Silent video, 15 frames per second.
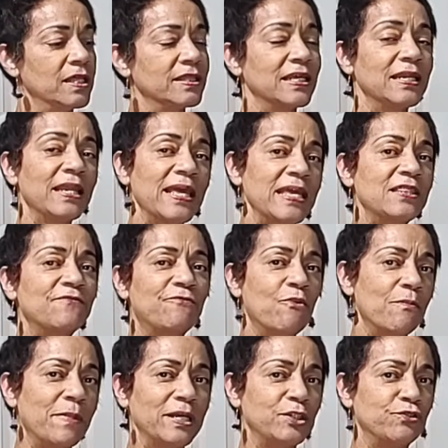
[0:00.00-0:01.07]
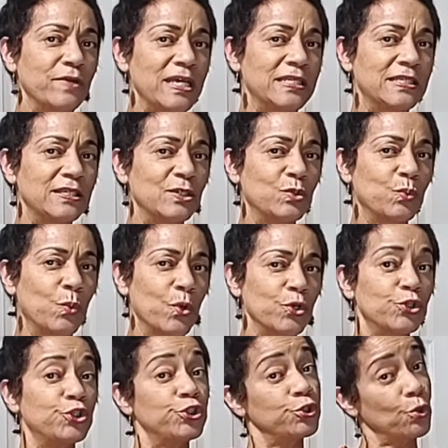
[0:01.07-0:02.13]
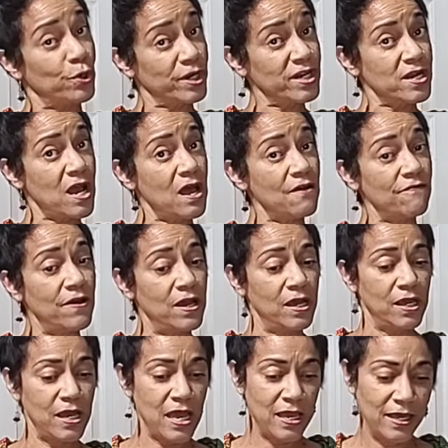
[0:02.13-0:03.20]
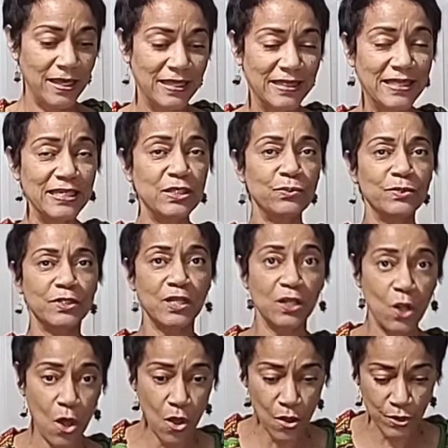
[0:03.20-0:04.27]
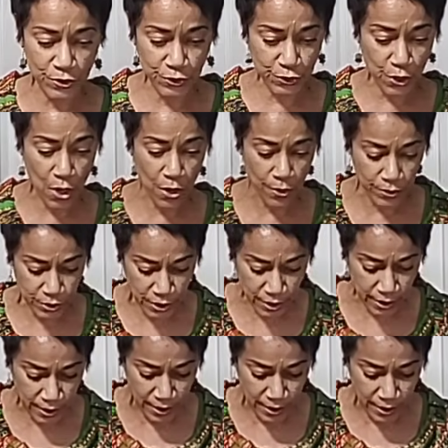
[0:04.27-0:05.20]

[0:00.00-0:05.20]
the length for my dresses weren't short enough. This was a long skirt,